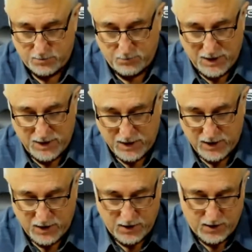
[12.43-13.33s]

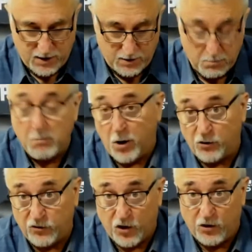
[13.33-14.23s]

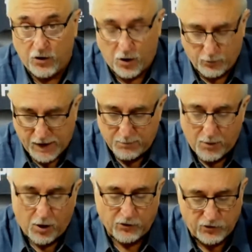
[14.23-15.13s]
March 3rd, already
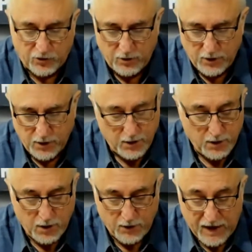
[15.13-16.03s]
March.
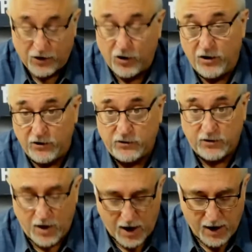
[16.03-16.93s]
Thank
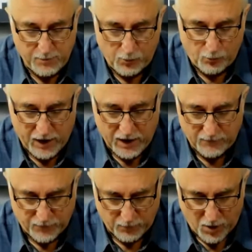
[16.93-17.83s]
goodness. I've been
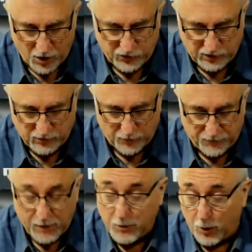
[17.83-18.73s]
waiting for March, even though
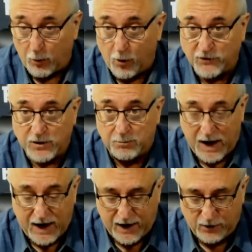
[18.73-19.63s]
February wasn't
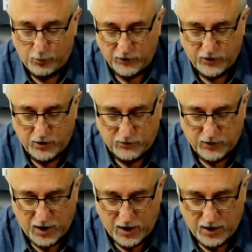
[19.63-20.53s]
bad,
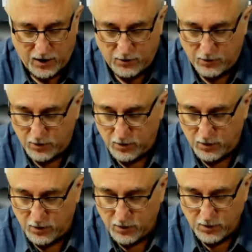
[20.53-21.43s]
wasn't a
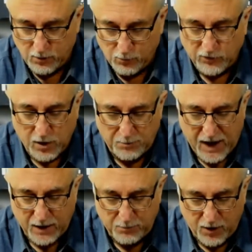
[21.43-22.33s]

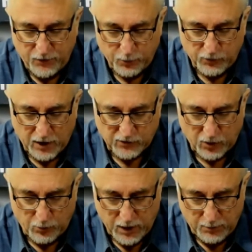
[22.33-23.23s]
bad month. It was
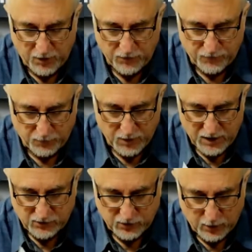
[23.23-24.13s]
actually a winning month for
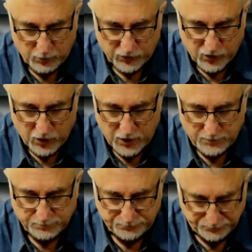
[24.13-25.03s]
me, so that was good.